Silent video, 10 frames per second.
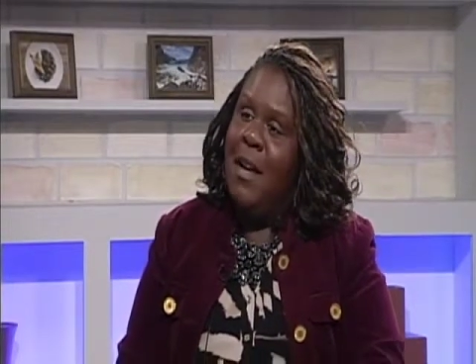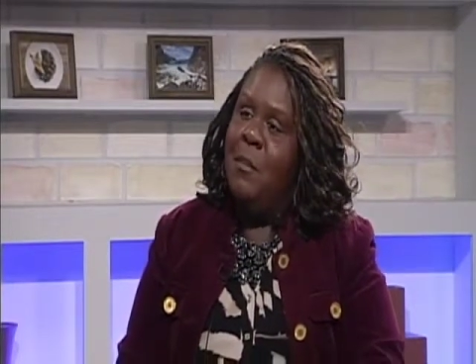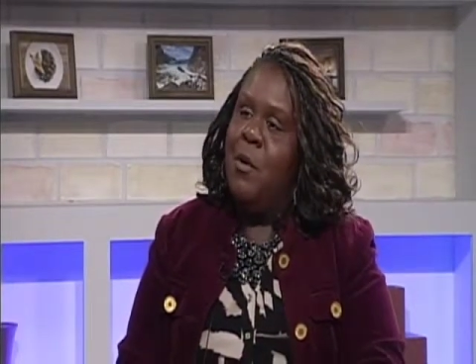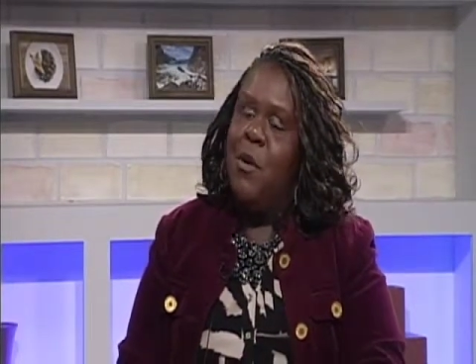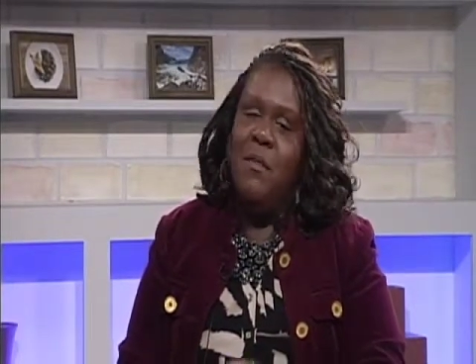
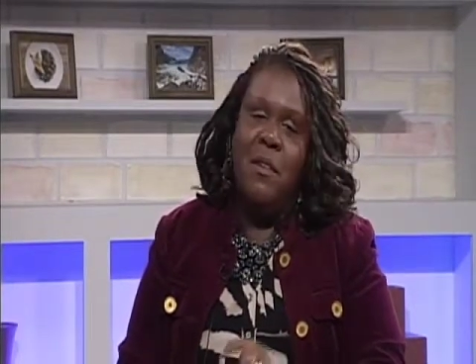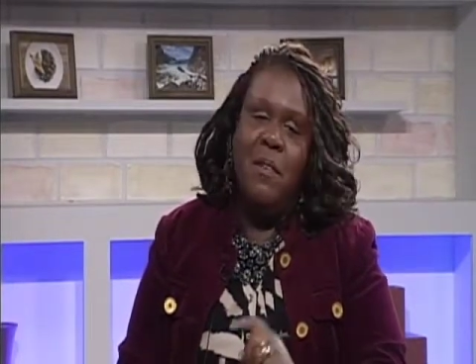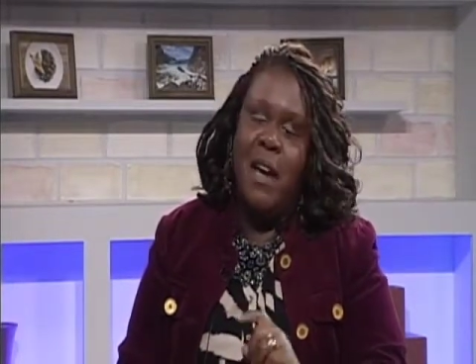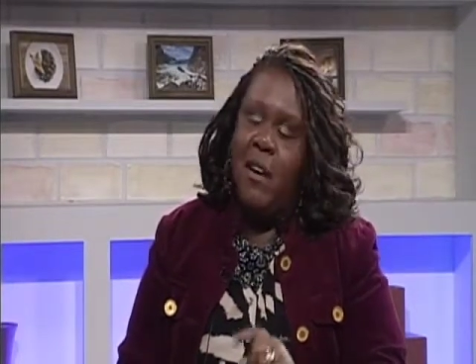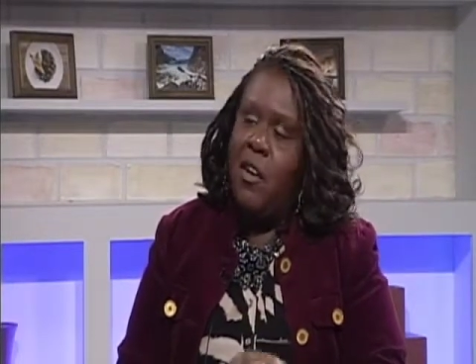but we've
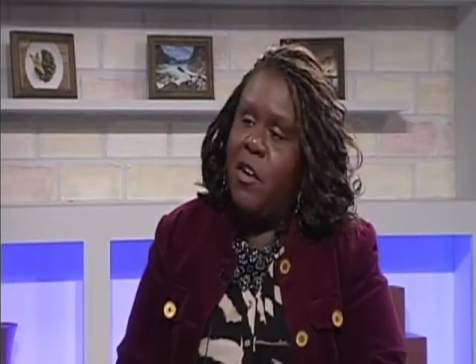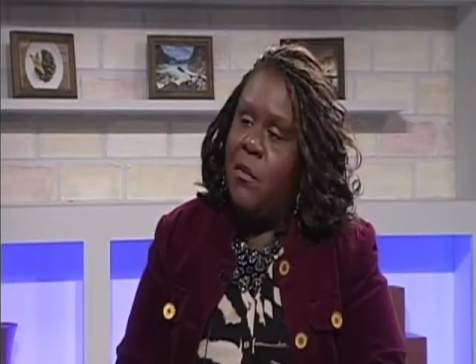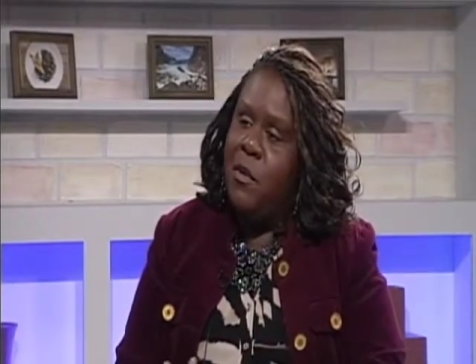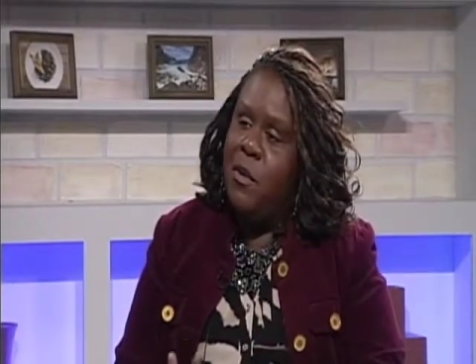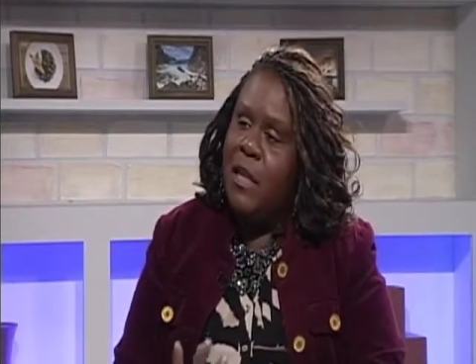invited our
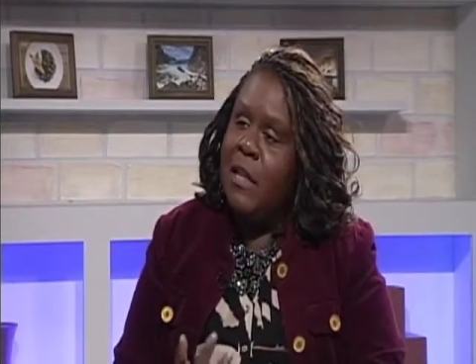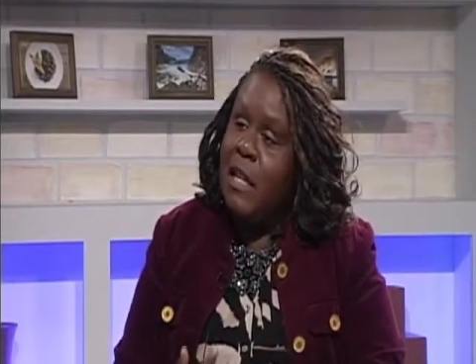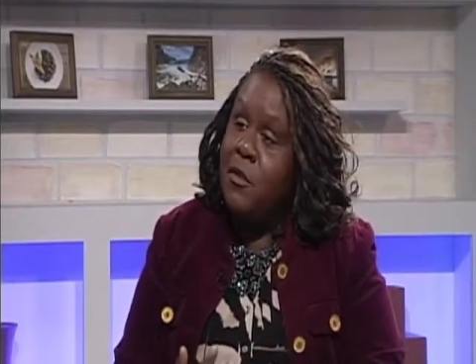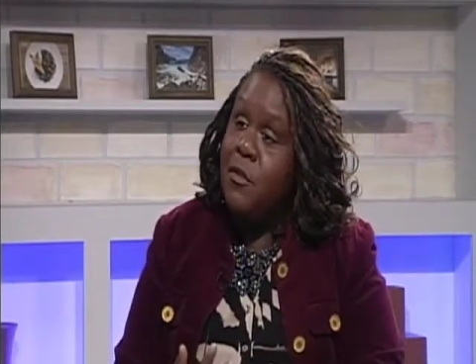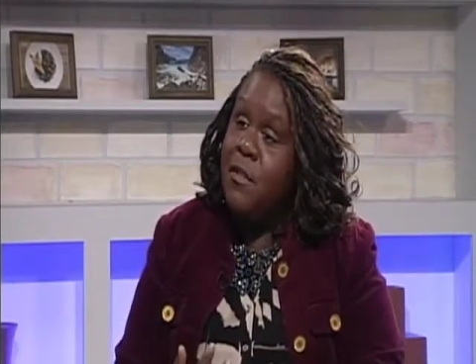community
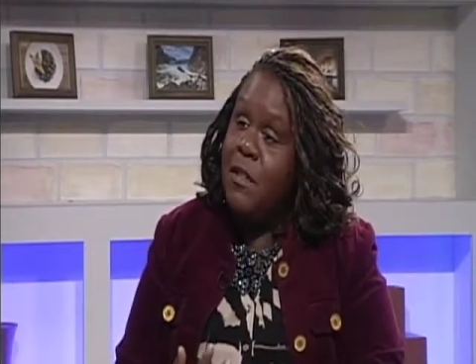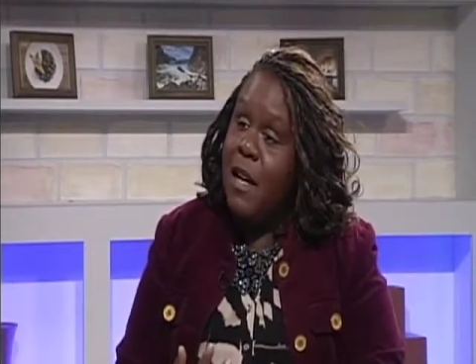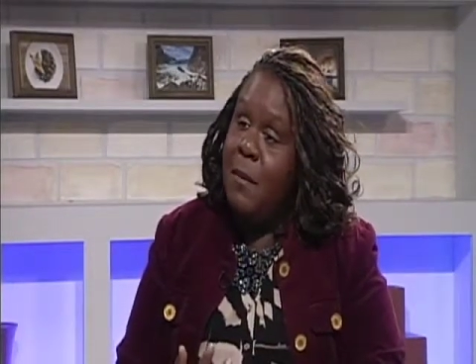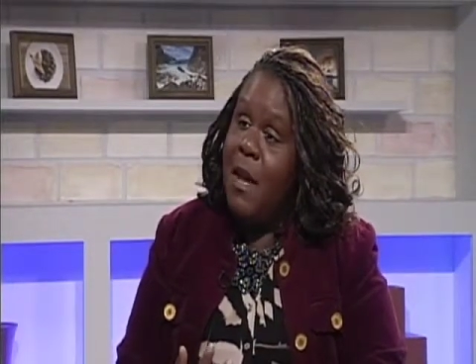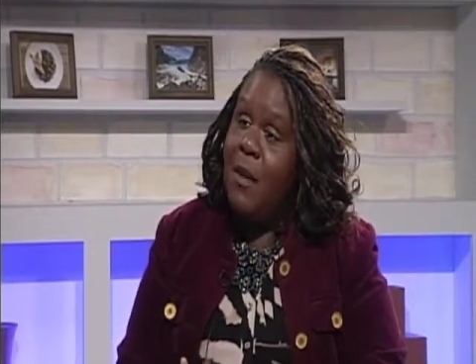leaders to
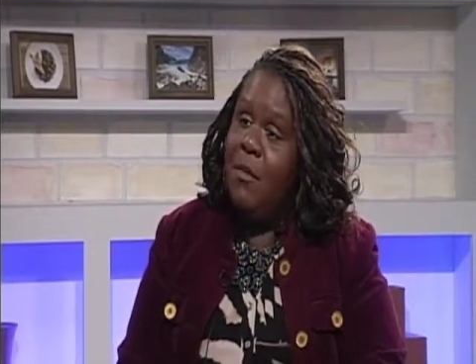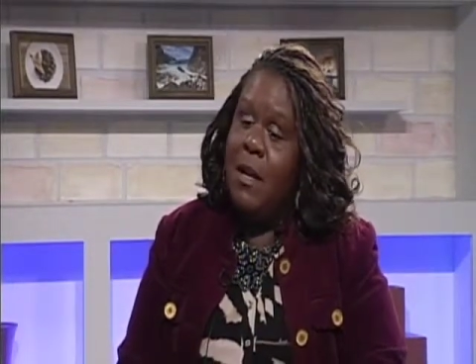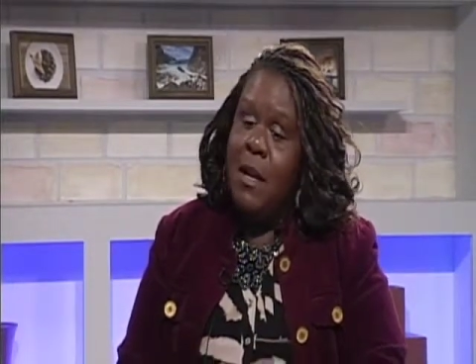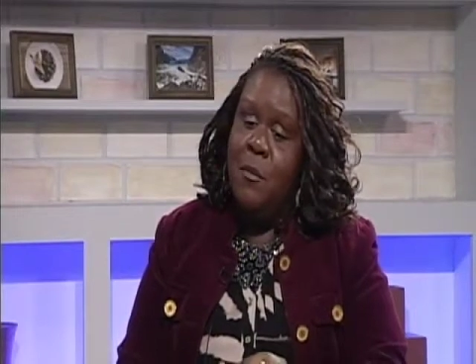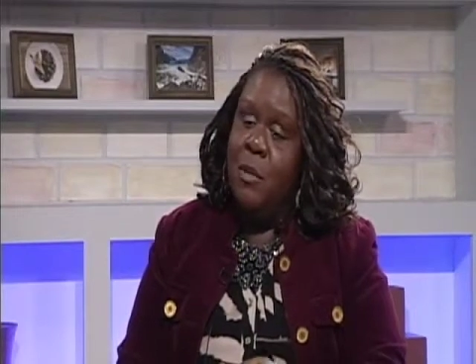come out,
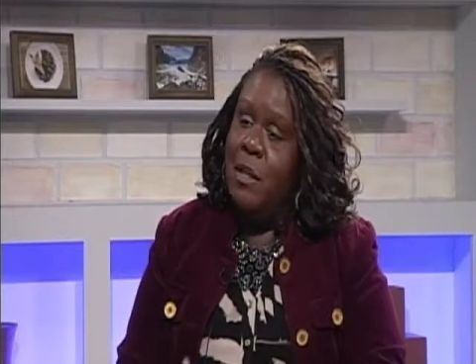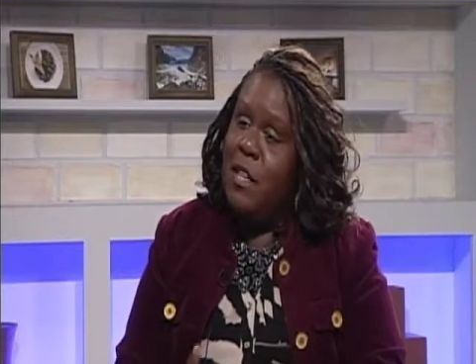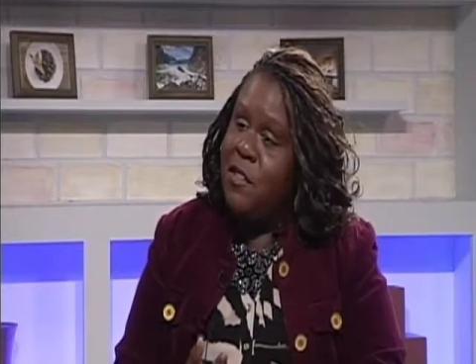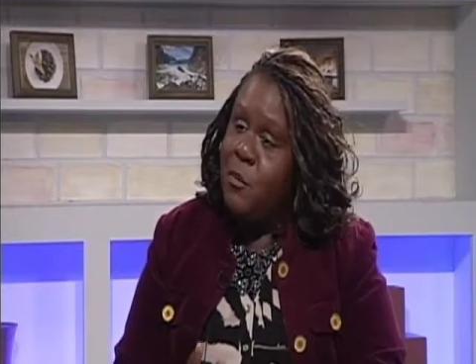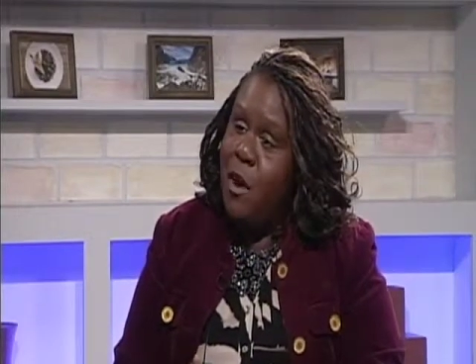
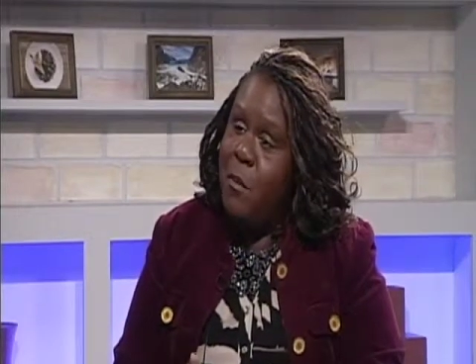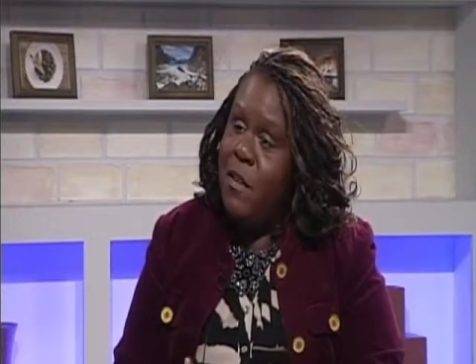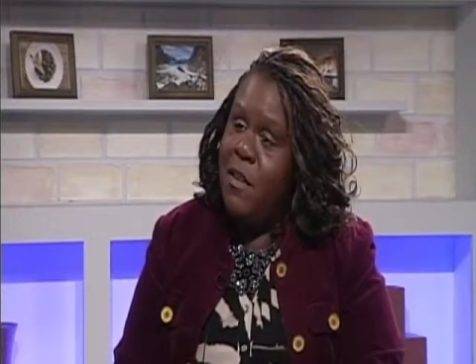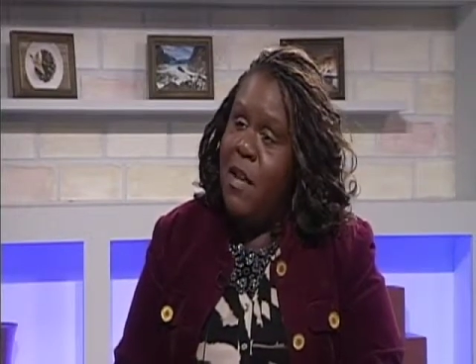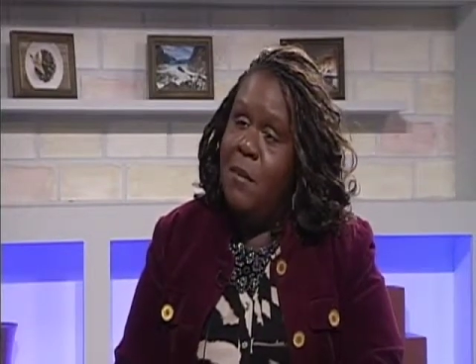police
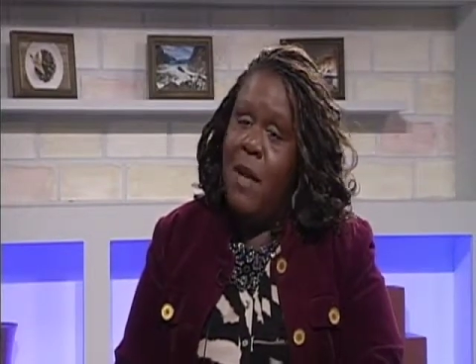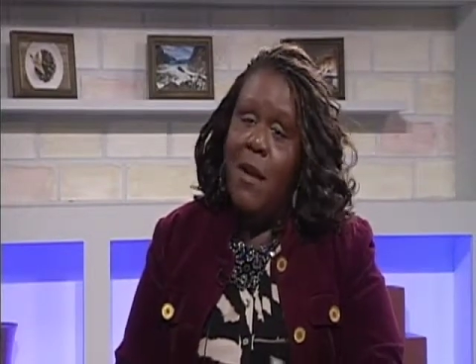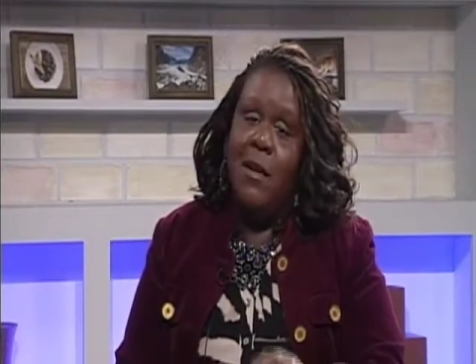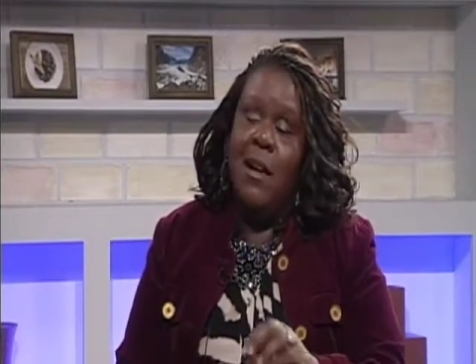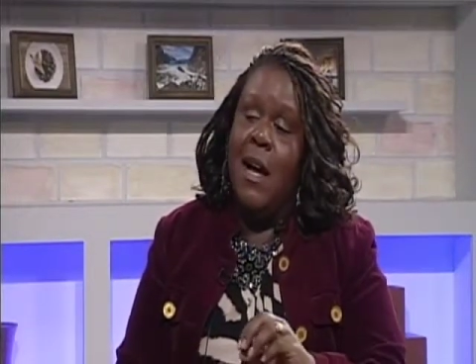departments to come
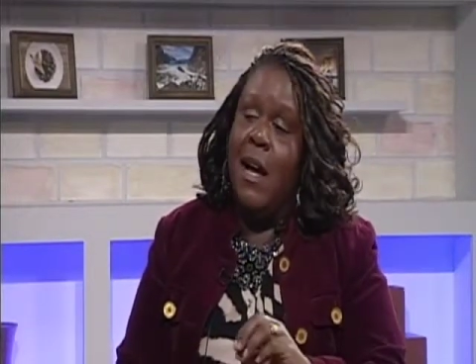out.